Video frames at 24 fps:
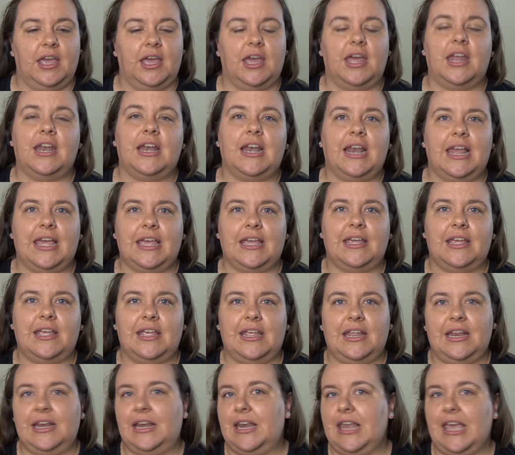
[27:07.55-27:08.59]
and let
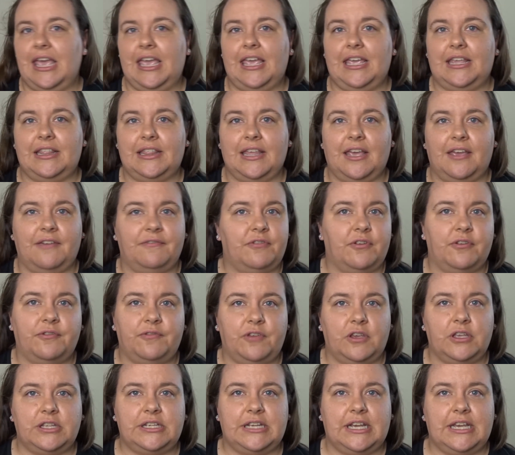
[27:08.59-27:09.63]
it lay there for a
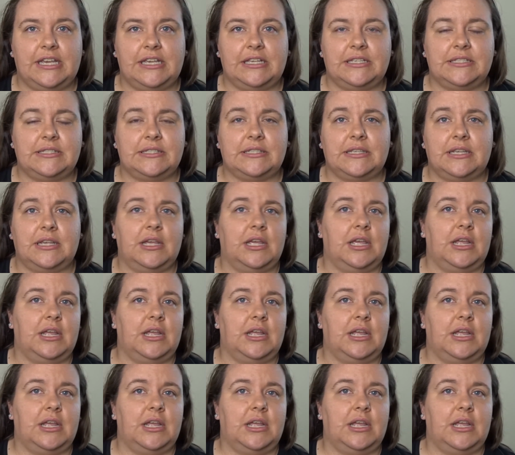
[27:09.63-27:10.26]
few days.